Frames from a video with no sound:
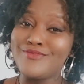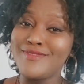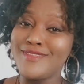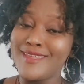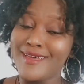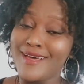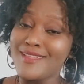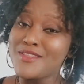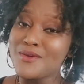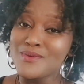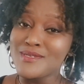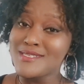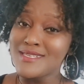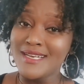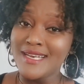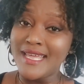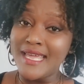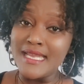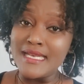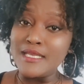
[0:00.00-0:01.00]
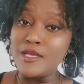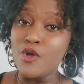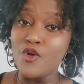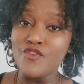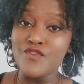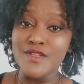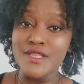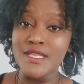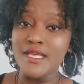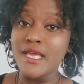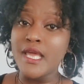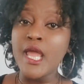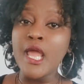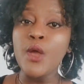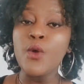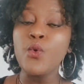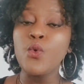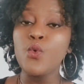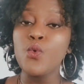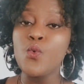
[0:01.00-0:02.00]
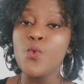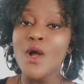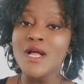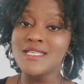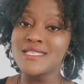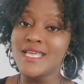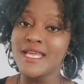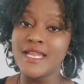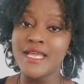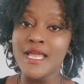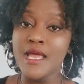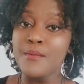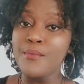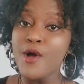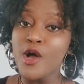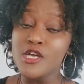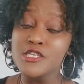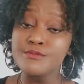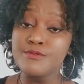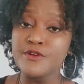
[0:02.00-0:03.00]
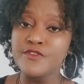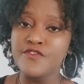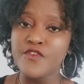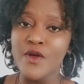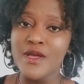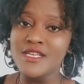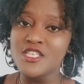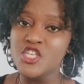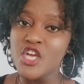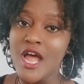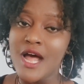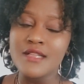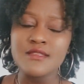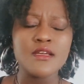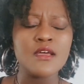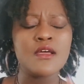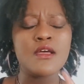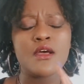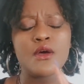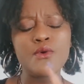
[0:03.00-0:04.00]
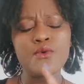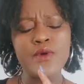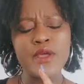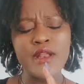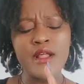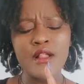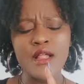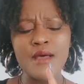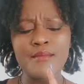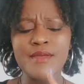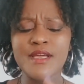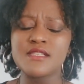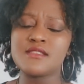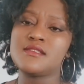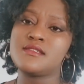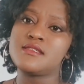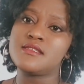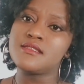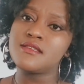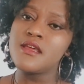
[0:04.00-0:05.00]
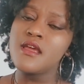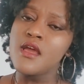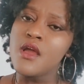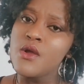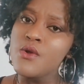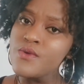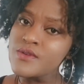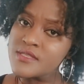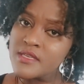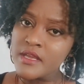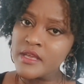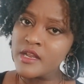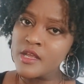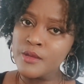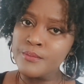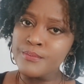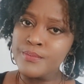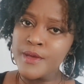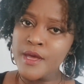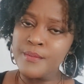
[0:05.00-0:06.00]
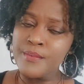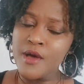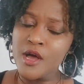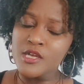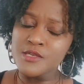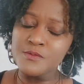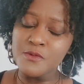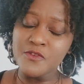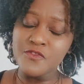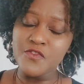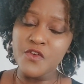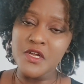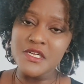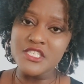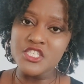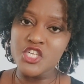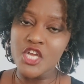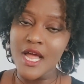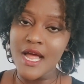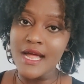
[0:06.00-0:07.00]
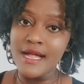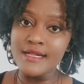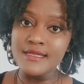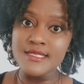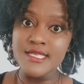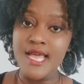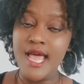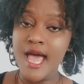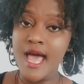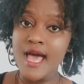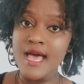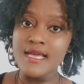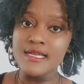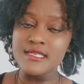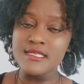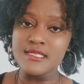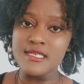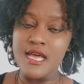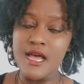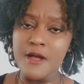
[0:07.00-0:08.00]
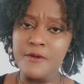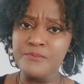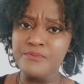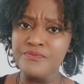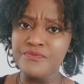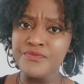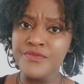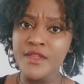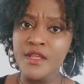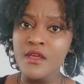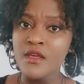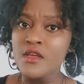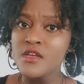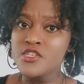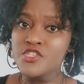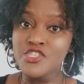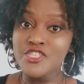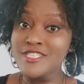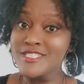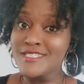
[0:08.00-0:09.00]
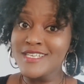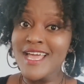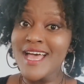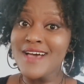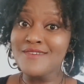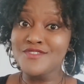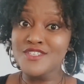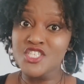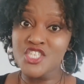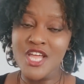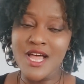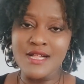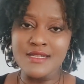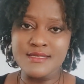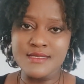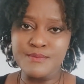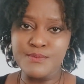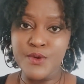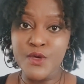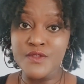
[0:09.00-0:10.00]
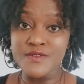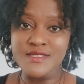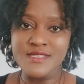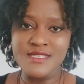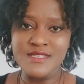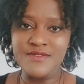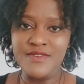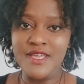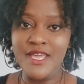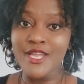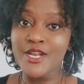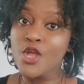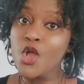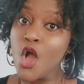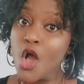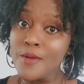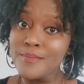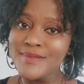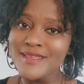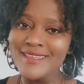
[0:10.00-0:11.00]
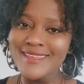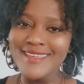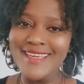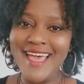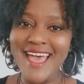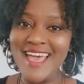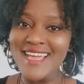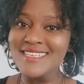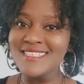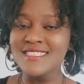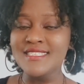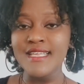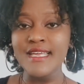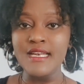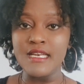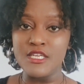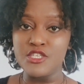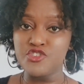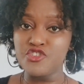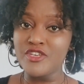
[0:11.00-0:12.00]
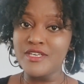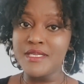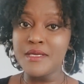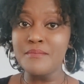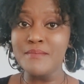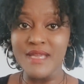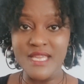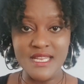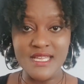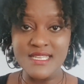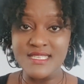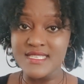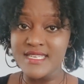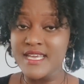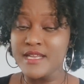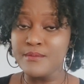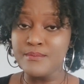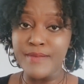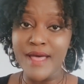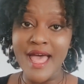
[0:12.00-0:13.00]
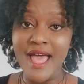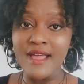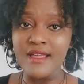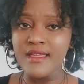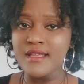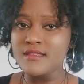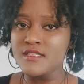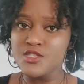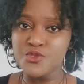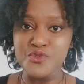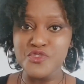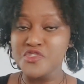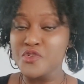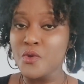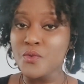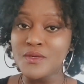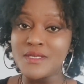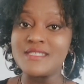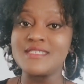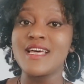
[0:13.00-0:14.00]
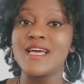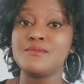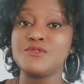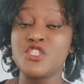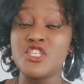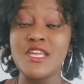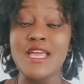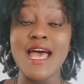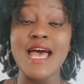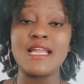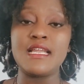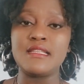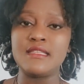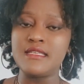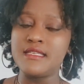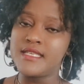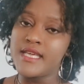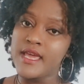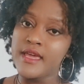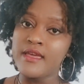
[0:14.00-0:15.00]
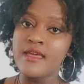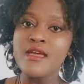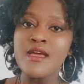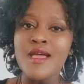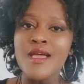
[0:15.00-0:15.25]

yeah, there was a lady over there who was getting a passport for her child. Oh, and I'll come back to this. Who was getting a passport for her child, and she didn't have the child's birth certificate copy, and they literally made her turn back, and this was the only time she had in the day.